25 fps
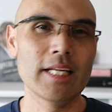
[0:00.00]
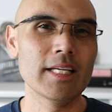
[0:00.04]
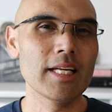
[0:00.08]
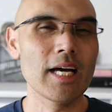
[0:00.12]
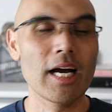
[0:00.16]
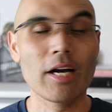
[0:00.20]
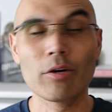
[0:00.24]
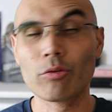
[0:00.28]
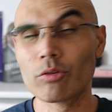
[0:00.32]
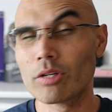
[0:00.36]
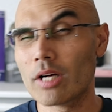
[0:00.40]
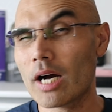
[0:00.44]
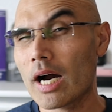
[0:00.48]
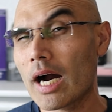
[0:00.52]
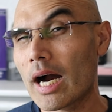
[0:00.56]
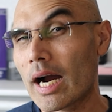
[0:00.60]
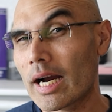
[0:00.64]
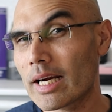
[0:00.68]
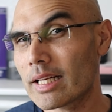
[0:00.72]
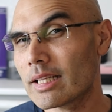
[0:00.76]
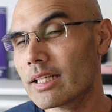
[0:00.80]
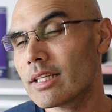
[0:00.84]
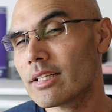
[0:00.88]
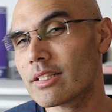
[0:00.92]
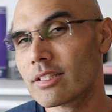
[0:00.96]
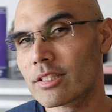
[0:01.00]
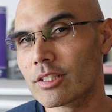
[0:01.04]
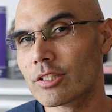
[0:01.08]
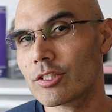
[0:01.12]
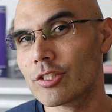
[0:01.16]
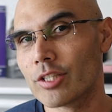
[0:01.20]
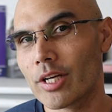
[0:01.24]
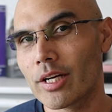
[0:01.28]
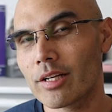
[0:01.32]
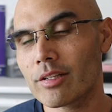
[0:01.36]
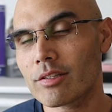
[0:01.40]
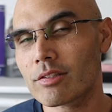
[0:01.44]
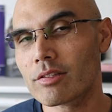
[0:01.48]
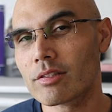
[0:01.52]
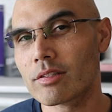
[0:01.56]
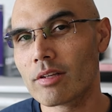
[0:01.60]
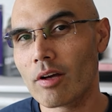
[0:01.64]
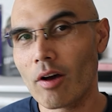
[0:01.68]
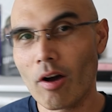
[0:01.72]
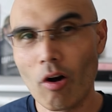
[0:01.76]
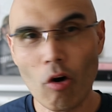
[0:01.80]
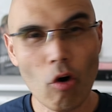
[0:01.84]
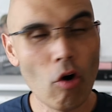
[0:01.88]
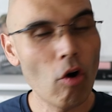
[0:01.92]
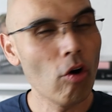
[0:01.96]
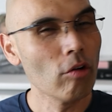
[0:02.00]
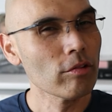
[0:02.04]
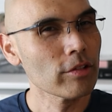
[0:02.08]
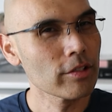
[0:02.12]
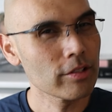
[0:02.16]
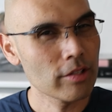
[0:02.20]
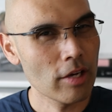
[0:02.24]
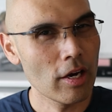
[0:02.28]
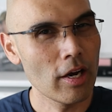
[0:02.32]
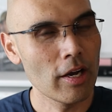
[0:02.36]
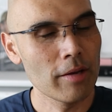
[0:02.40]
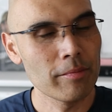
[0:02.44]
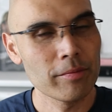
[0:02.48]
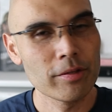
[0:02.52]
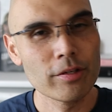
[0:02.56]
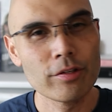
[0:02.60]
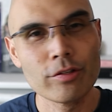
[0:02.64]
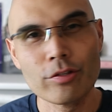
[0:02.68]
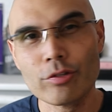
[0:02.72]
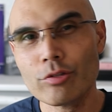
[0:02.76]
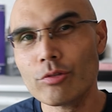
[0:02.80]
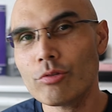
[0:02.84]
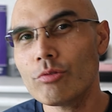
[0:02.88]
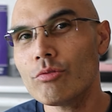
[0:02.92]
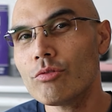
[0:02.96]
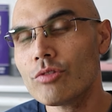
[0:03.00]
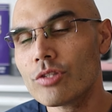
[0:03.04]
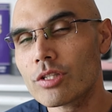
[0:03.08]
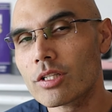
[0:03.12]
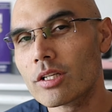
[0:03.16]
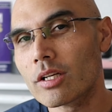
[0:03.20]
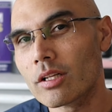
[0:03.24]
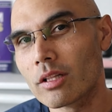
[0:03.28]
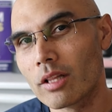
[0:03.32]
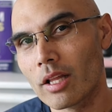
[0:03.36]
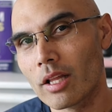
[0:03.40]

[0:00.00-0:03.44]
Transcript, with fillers: And I would highly suggest all the time, use